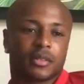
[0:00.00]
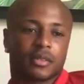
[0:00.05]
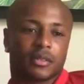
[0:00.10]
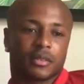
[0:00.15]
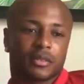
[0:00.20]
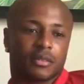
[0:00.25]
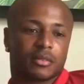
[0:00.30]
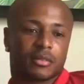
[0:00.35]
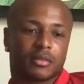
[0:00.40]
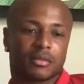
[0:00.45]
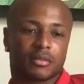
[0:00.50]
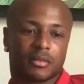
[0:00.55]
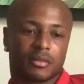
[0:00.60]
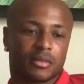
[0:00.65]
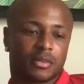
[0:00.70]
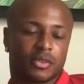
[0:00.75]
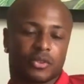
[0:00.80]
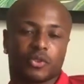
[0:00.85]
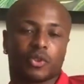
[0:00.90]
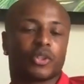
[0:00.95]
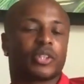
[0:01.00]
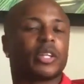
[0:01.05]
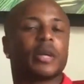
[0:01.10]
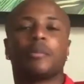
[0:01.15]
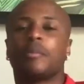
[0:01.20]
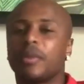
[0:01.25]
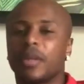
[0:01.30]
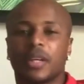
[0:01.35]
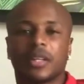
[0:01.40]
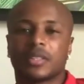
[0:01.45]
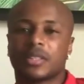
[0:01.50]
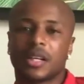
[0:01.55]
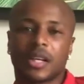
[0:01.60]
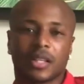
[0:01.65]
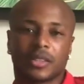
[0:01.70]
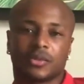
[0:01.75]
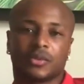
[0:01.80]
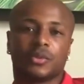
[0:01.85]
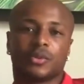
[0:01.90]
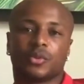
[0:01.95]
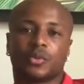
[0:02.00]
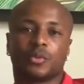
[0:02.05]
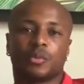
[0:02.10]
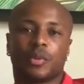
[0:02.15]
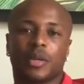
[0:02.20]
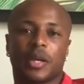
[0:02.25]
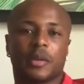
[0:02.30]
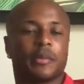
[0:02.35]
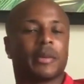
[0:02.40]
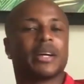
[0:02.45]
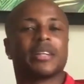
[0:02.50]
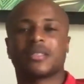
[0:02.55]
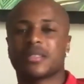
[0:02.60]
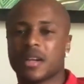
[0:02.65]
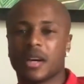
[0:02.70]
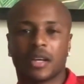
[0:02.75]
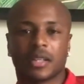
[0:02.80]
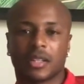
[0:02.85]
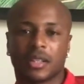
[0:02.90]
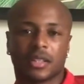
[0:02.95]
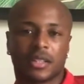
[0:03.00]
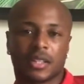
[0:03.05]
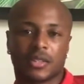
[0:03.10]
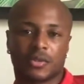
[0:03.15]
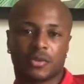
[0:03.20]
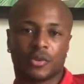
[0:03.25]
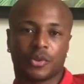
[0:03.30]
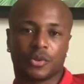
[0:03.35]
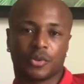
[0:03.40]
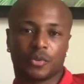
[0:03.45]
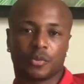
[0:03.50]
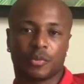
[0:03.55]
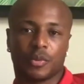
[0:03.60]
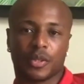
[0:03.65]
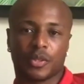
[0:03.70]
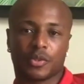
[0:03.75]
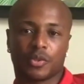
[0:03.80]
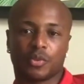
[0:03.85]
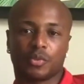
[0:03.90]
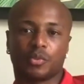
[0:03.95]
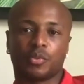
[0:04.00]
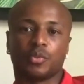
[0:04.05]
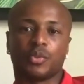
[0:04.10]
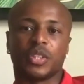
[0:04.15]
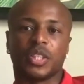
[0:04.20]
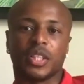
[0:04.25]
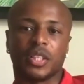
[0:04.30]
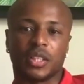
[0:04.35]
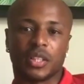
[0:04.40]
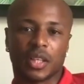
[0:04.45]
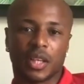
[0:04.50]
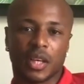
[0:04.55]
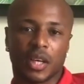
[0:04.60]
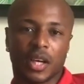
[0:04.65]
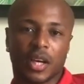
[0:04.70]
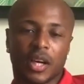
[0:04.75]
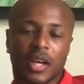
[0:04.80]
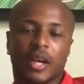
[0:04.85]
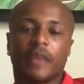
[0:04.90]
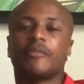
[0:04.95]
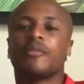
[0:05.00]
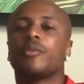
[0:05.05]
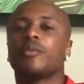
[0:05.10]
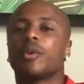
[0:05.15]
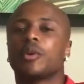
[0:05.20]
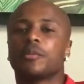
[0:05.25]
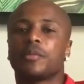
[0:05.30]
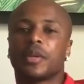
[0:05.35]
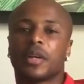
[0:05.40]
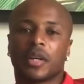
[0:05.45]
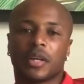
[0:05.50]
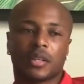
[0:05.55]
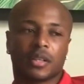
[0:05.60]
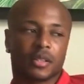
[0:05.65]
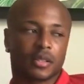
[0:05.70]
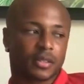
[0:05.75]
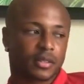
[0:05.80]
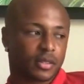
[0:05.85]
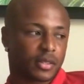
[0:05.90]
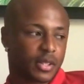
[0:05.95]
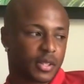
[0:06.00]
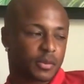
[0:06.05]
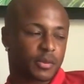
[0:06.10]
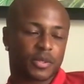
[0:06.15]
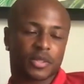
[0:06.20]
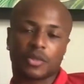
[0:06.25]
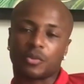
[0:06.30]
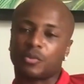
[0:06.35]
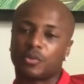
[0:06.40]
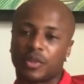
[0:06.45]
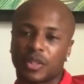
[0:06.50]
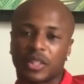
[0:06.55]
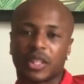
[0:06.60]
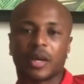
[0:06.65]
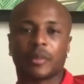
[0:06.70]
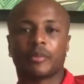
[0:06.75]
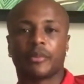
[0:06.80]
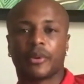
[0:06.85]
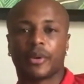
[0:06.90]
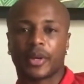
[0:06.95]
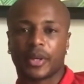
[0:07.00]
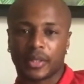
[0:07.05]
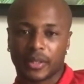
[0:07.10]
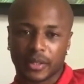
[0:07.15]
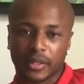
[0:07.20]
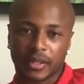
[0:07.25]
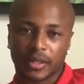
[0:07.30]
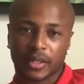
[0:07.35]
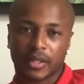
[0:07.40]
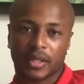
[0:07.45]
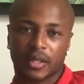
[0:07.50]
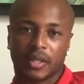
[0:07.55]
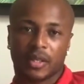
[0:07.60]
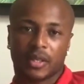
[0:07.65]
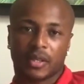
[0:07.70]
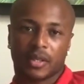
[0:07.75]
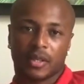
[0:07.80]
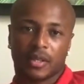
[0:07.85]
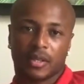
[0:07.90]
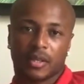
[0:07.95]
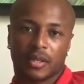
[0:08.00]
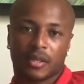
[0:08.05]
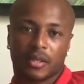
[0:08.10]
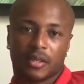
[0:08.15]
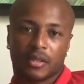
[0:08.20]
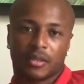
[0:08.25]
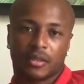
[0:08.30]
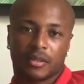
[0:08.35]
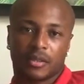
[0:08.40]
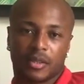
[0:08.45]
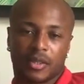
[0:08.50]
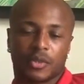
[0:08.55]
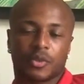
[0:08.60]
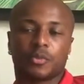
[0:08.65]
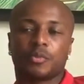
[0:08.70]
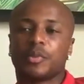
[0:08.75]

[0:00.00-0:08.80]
just four months in charge of Fenerbahce, Ayew impressed him during his time with the Turkish side, who are keen to bring him back to the club?